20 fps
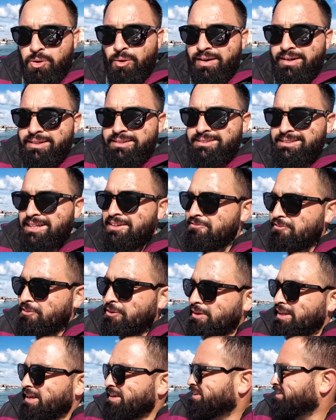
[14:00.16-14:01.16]
tourists, they
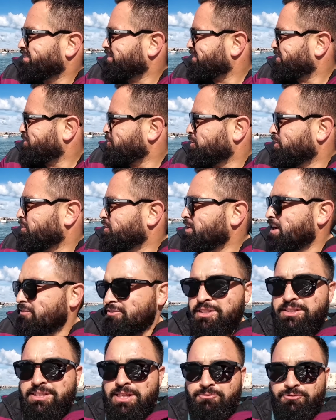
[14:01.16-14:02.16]
feel like, you know, you have
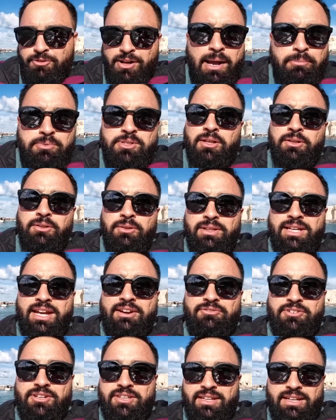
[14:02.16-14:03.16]
to tip for absolutely
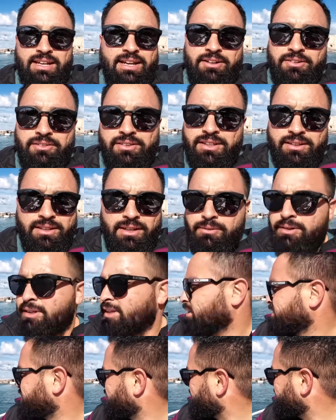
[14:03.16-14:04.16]
everything. I don't think they
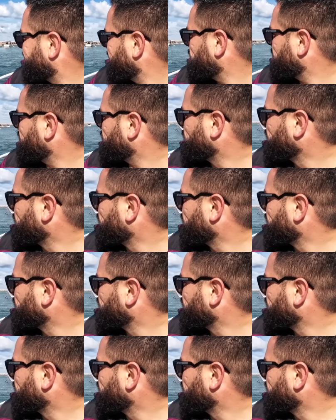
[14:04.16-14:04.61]
realize how tipping